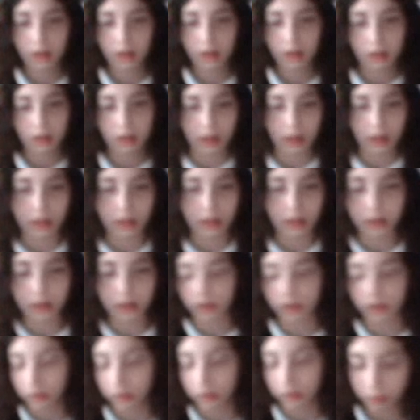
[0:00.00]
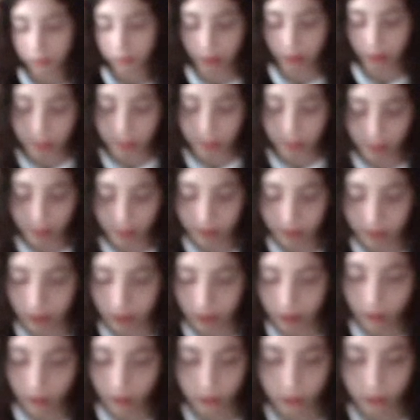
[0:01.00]
Okay, so to subscribe to my
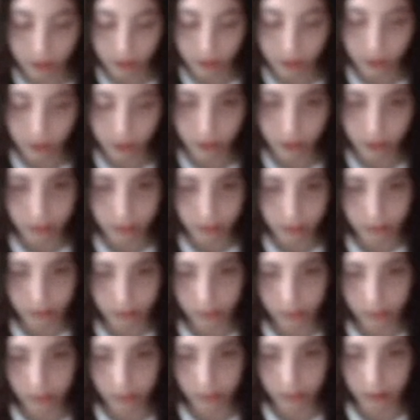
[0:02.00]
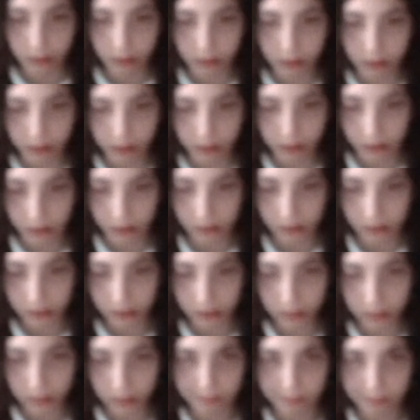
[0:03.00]
videos is just
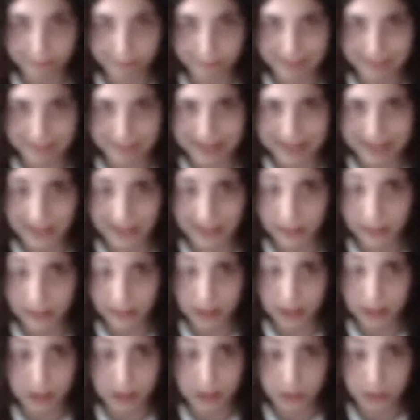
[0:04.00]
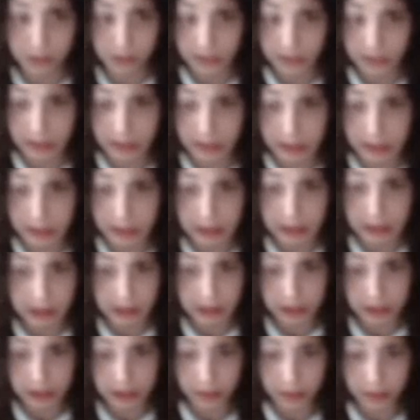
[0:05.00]
that, really.
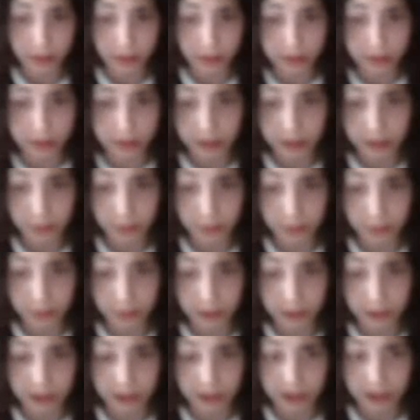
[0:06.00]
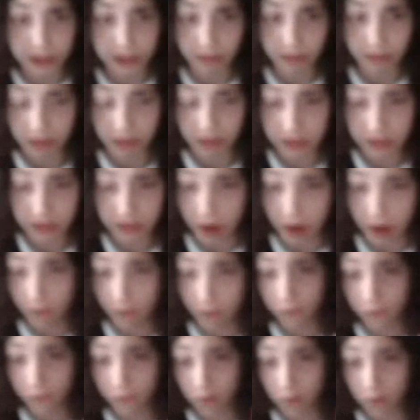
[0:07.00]
Do it, please, for
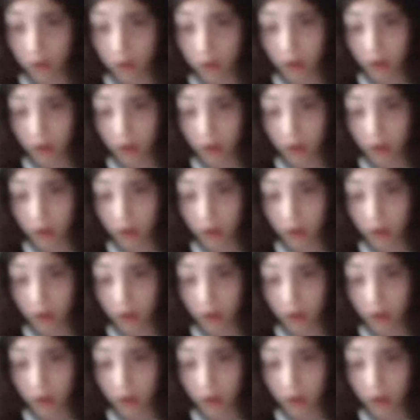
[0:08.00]
yourself, not just